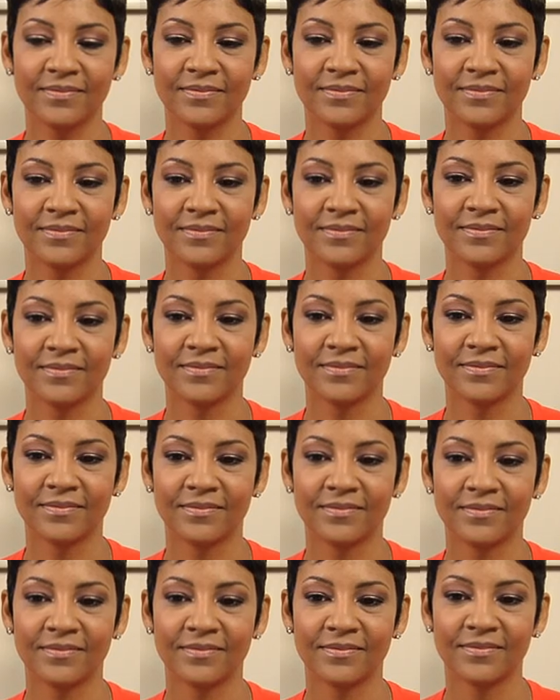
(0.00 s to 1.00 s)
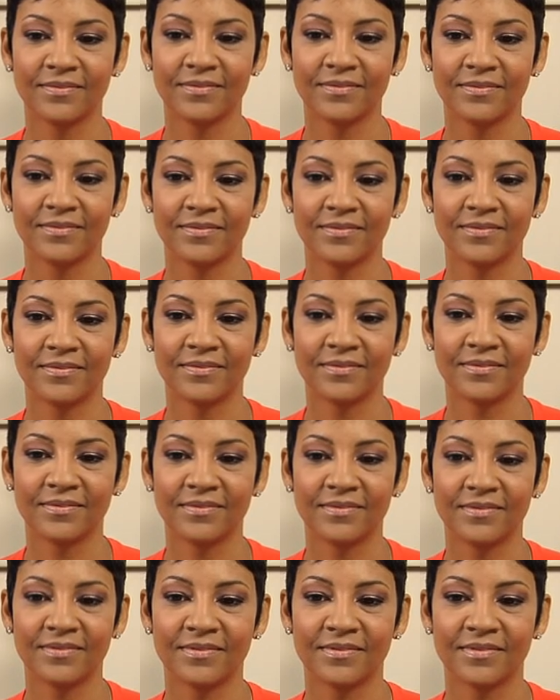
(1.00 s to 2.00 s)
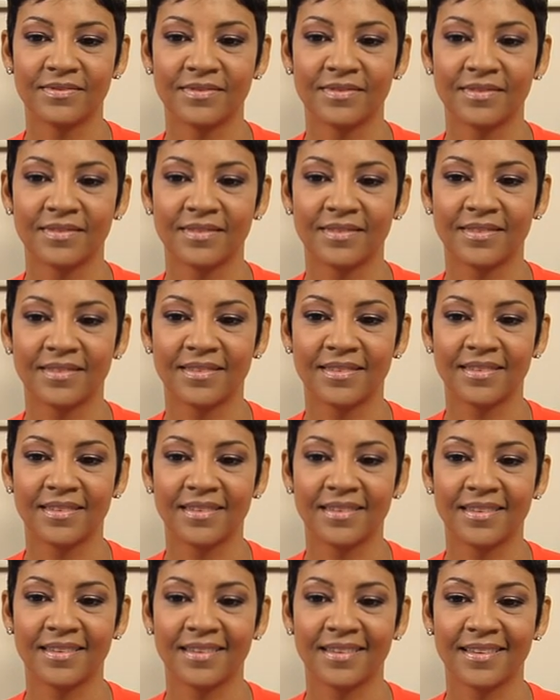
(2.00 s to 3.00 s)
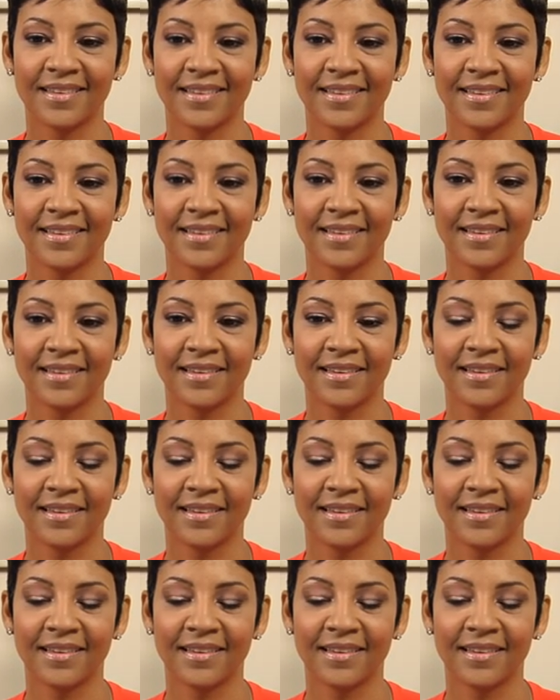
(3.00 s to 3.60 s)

No words are spoken by the person on screen.